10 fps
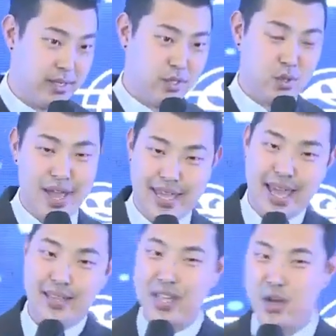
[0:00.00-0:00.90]
So I
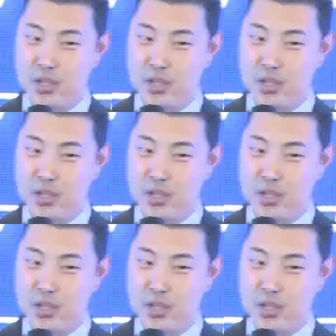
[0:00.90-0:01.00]
can't tell